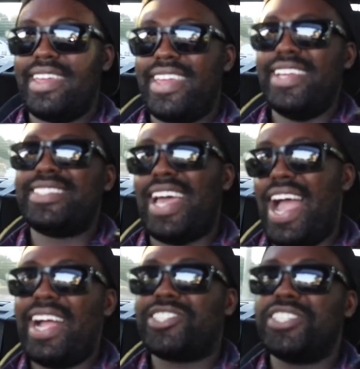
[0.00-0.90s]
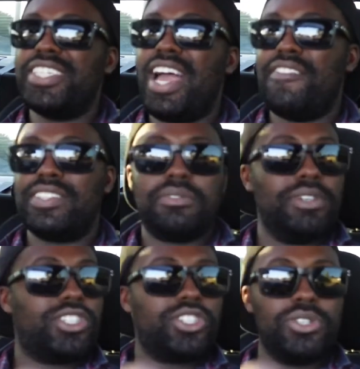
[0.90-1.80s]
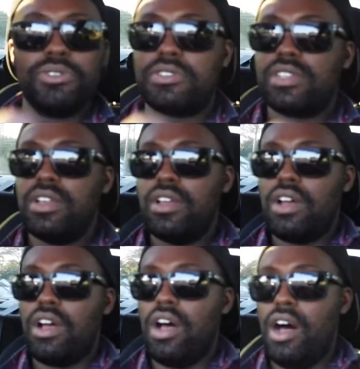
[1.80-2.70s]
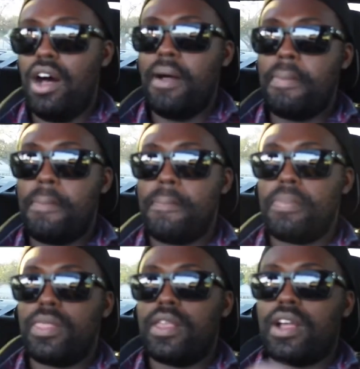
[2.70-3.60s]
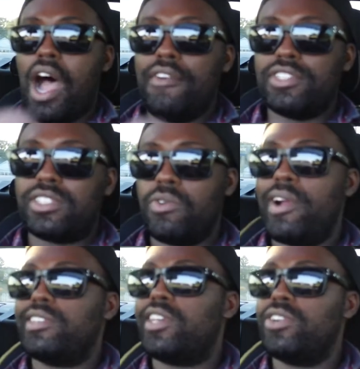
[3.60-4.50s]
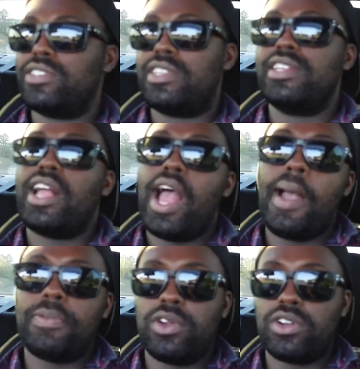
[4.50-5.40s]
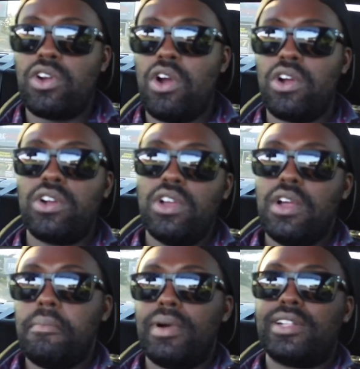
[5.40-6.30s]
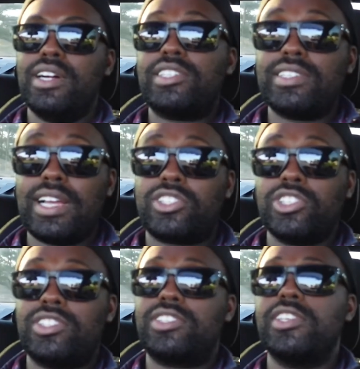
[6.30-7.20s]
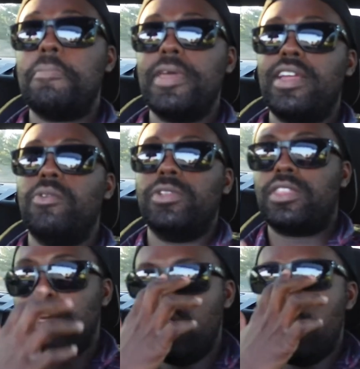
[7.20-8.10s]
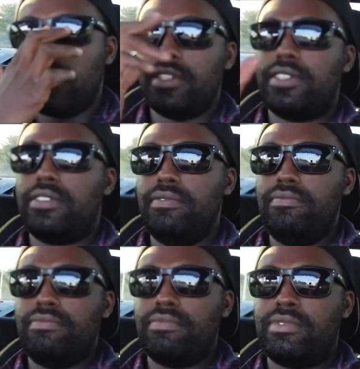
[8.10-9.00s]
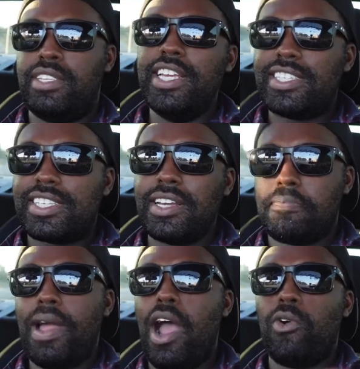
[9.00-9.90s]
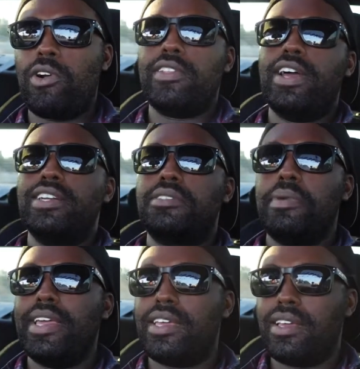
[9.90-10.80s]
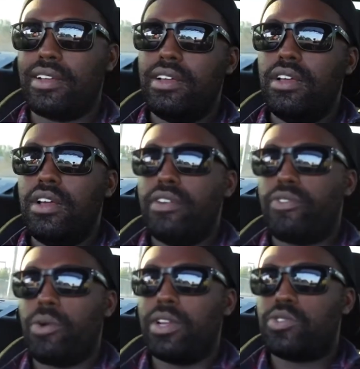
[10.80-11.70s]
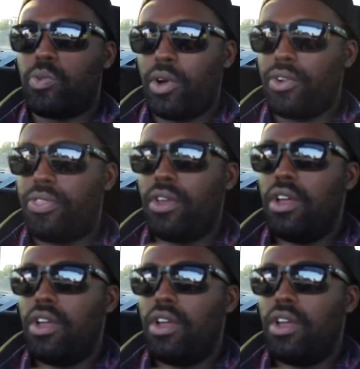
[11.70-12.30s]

it's actually having some issues. Obviously wear and tear is a thing that happened on the car. My clutch is actually slipping with the decent power that it's making for what it's worth.